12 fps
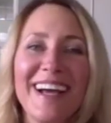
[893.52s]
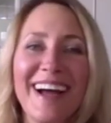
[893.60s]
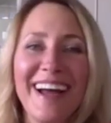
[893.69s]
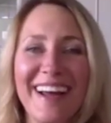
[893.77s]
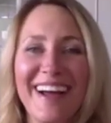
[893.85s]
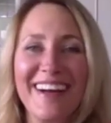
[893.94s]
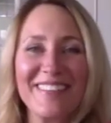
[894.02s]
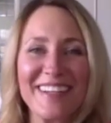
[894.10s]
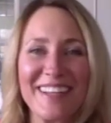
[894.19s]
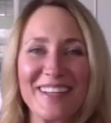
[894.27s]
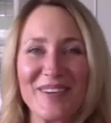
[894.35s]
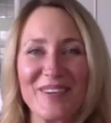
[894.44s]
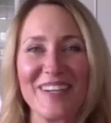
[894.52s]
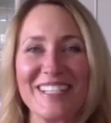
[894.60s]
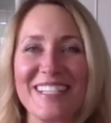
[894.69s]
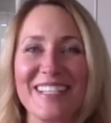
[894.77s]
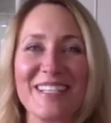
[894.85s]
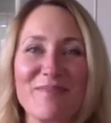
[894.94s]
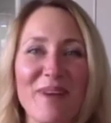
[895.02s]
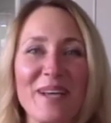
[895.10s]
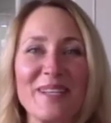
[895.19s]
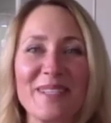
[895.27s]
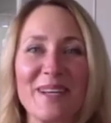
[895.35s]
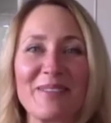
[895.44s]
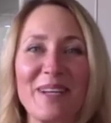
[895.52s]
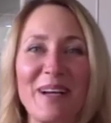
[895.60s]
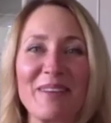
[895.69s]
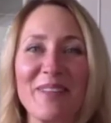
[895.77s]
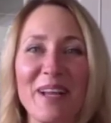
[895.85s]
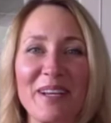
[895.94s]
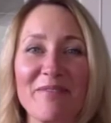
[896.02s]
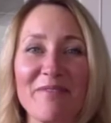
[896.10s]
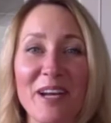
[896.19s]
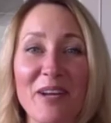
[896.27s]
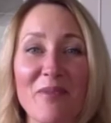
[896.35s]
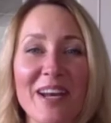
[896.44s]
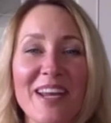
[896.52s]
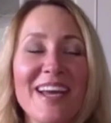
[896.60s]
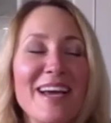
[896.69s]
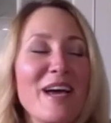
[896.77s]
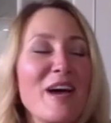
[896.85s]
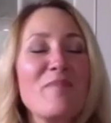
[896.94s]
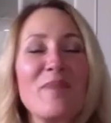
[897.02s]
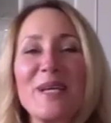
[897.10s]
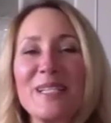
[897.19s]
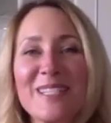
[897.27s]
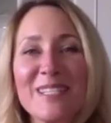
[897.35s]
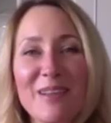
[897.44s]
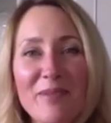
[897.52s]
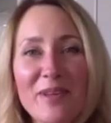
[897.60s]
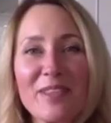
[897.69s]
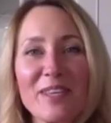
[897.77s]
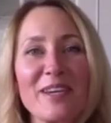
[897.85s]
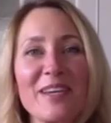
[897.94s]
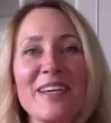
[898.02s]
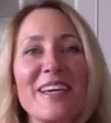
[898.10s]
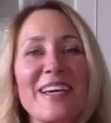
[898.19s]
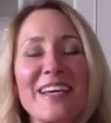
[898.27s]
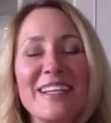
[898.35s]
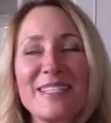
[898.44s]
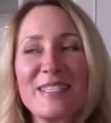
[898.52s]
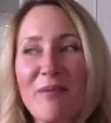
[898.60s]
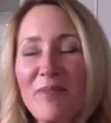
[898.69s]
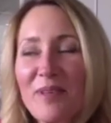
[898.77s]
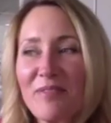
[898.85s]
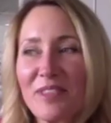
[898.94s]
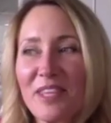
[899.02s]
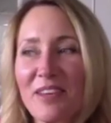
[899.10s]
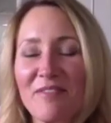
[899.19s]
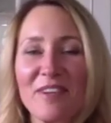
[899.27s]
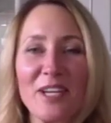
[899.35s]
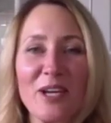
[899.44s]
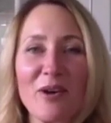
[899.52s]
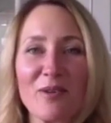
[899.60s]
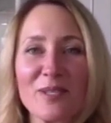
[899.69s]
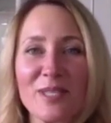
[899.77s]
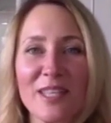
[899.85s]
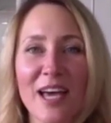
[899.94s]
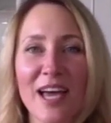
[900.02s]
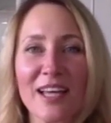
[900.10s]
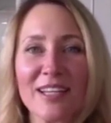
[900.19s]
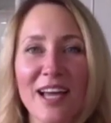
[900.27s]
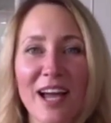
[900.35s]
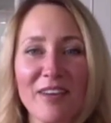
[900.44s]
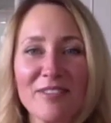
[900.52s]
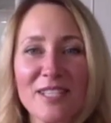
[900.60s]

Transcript: i have another question this might sound kind of like a funny one but some of the some of the videos that I've seen